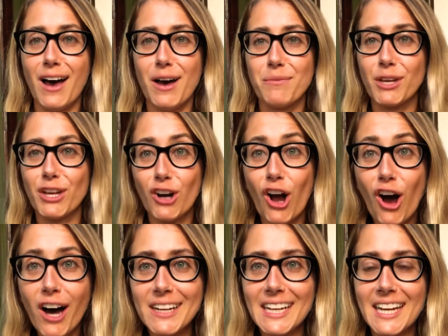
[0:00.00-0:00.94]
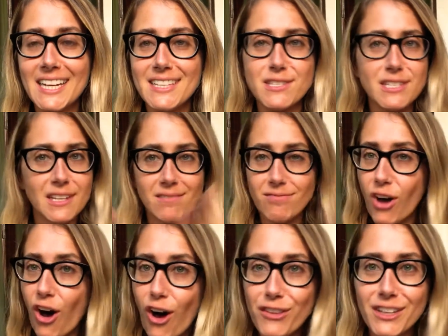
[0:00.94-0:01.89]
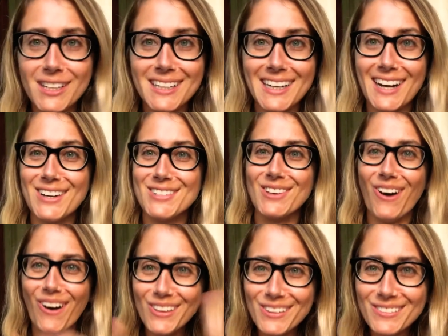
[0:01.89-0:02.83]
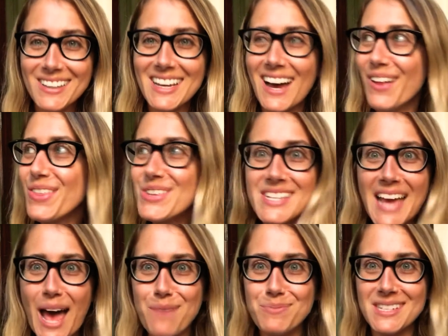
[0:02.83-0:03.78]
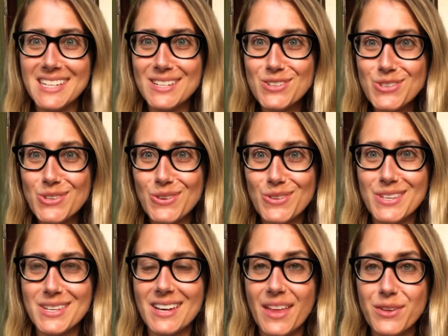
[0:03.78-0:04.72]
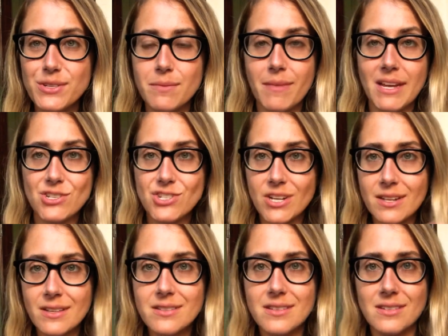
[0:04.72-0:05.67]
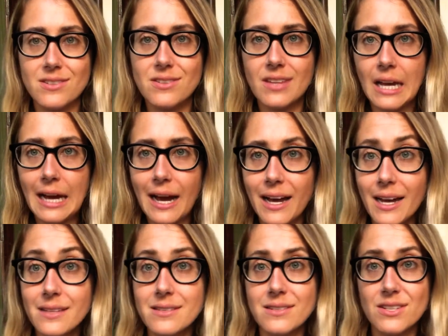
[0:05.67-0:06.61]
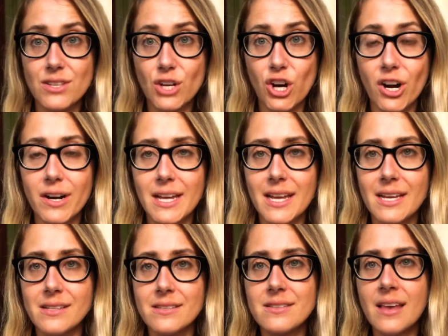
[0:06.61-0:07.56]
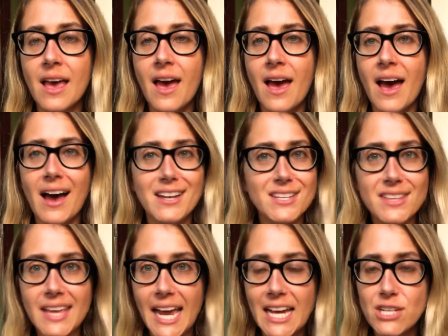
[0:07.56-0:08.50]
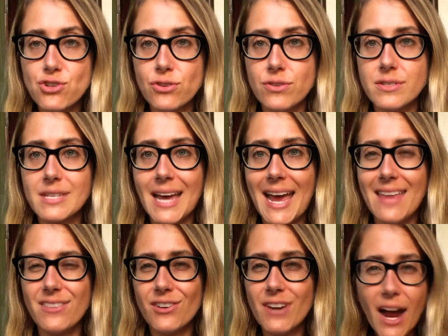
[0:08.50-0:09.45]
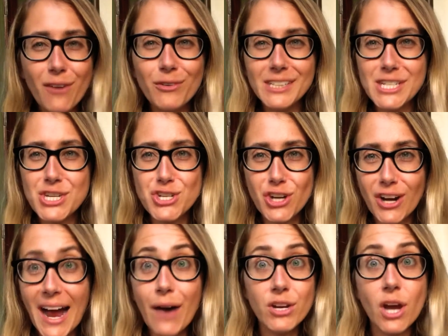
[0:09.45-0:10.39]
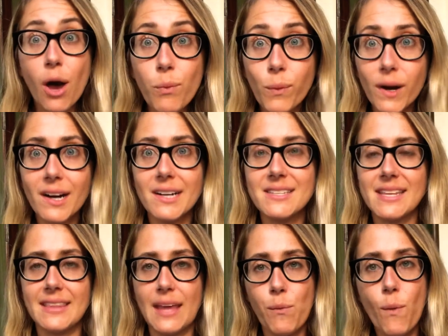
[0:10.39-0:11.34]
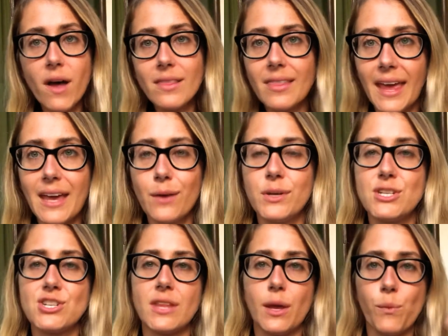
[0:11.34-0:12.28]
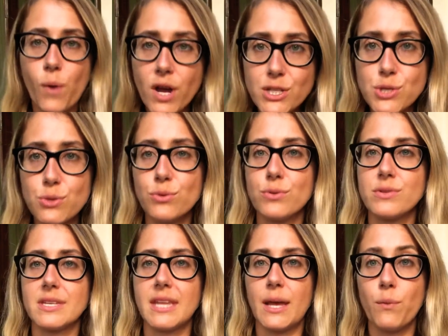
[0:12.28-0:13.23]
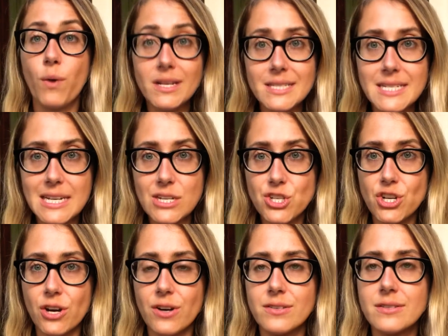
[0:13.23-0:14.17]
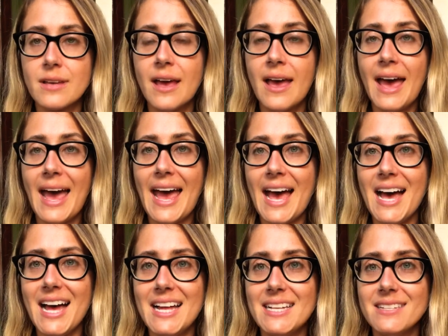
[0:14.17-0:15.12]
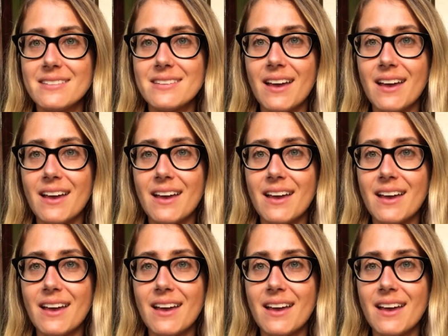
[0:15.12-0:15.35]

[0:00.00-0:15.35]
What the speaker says: clairaudience, all the clairs, all the taps into the other dimensions, into the guides, into the guardians, to the angels, and they're not really sure how it all works, and they want language, and they want tools, and they want teachers, and